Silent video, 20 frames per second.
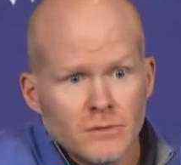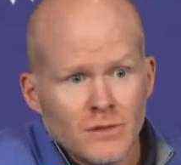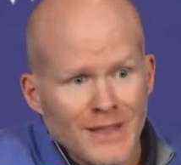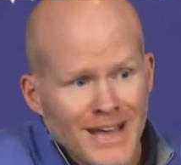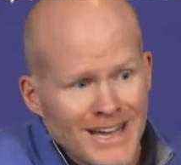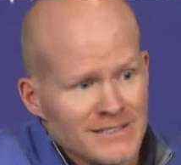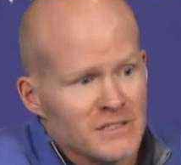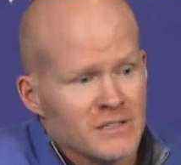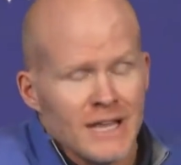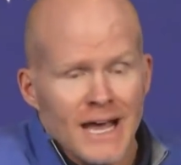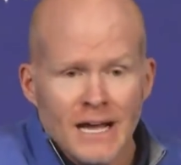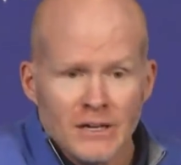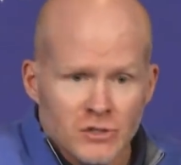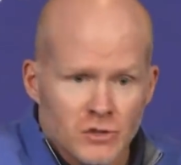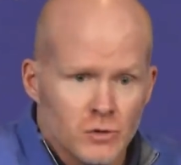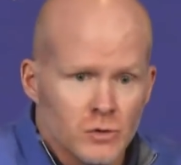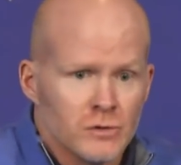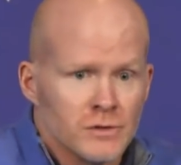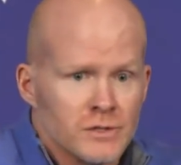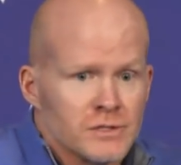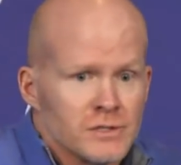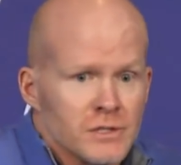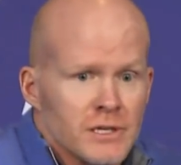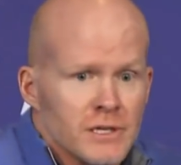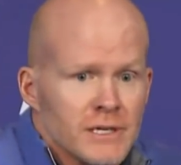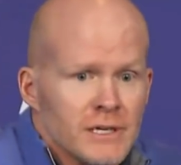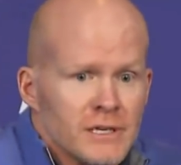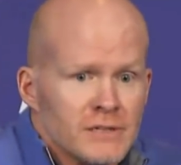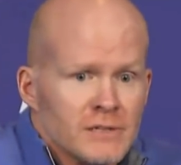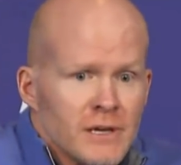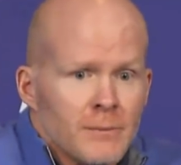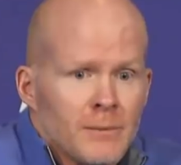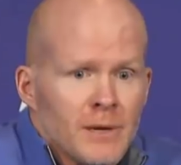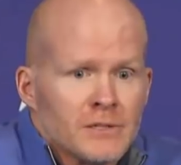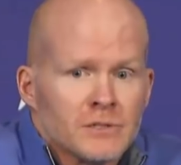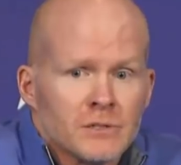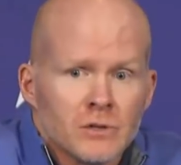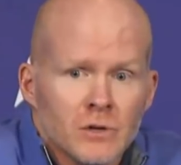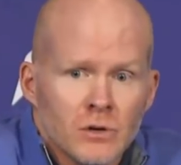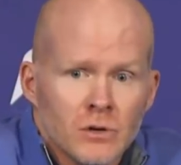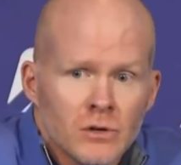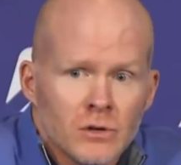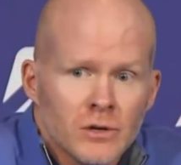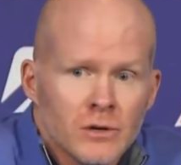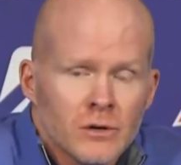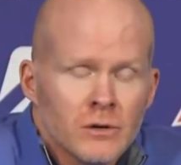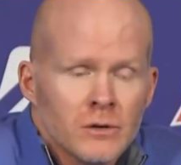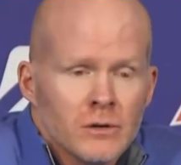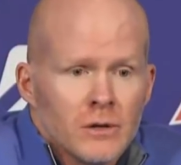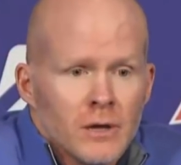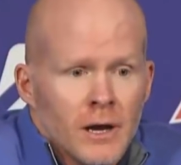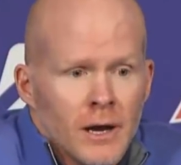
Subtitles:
That's natural in this league, as I mentioned earlier.